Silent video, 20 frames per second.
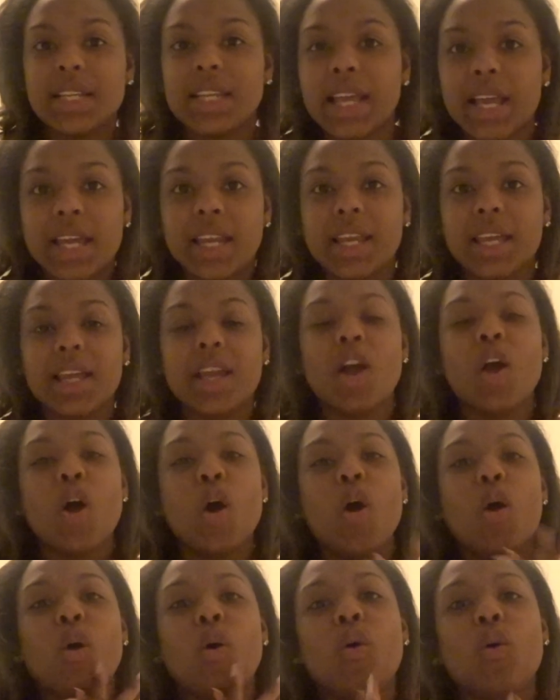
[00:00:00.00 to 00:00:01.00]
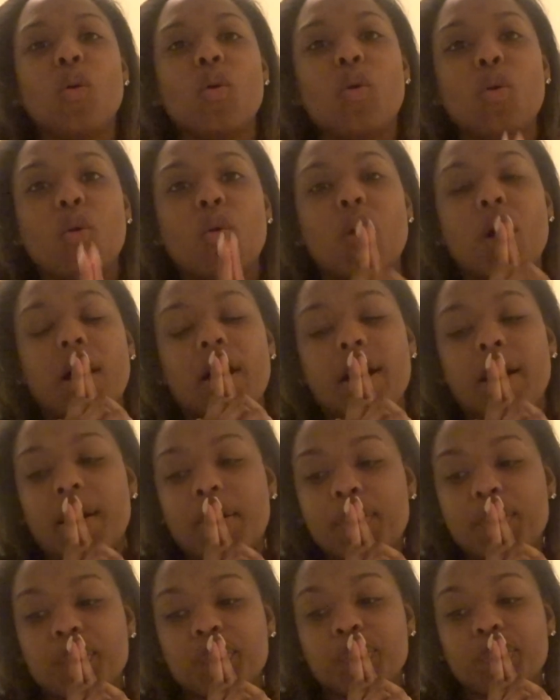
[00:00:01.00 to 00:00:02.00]
lady, who
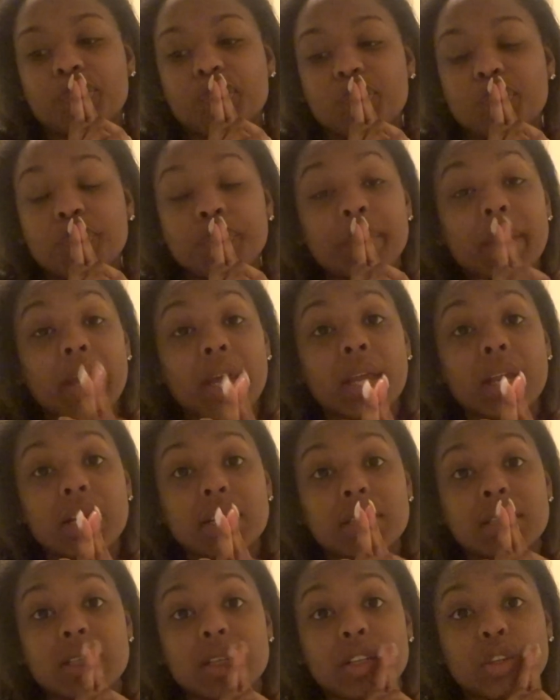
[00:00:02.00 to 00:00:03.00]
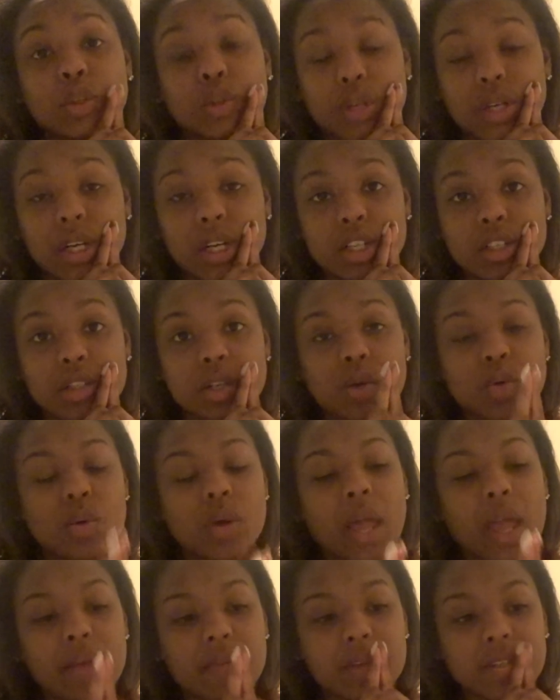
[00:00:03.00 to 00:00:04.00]
made it to 300, who
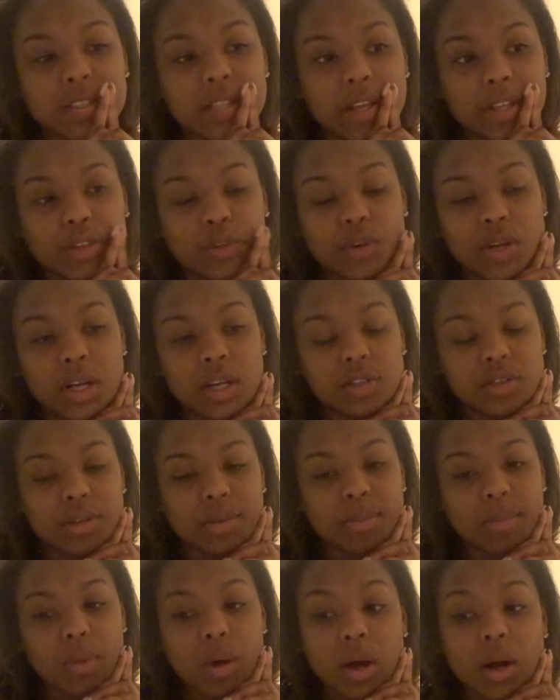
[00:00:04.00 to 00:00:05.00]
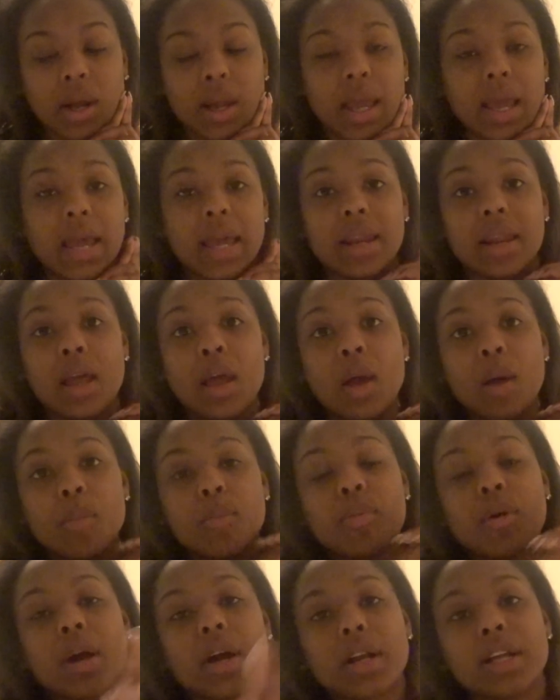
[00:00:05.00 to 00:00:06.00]
gave us that 300 mark and
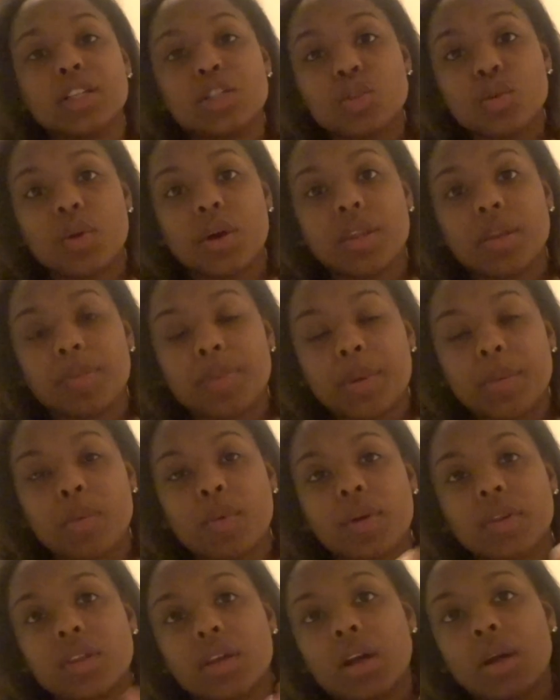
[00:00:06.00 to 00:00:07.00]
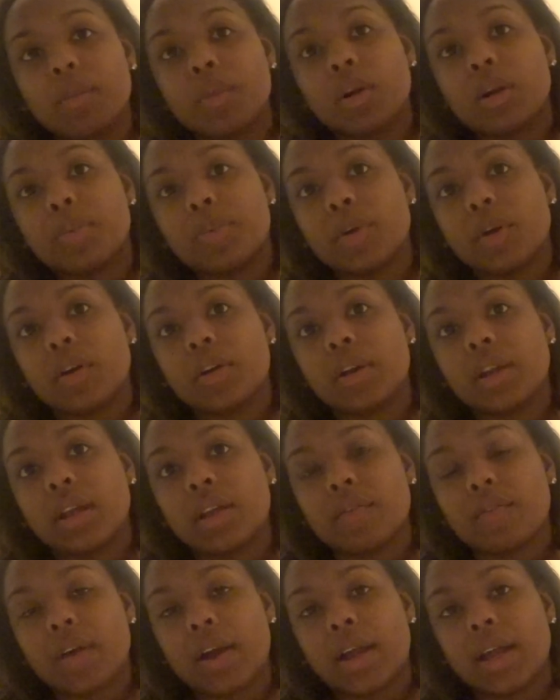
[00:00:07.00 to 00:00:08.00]
brought in 2 other people with her. I'm gonna put her
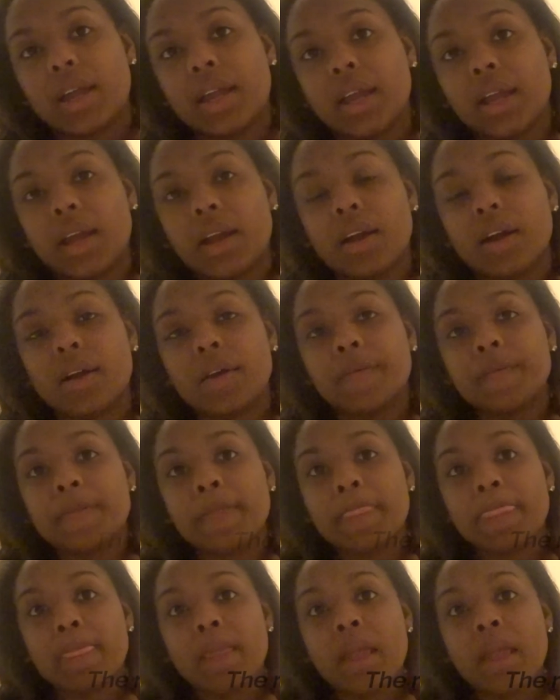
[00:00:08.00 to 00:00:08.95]
name right here.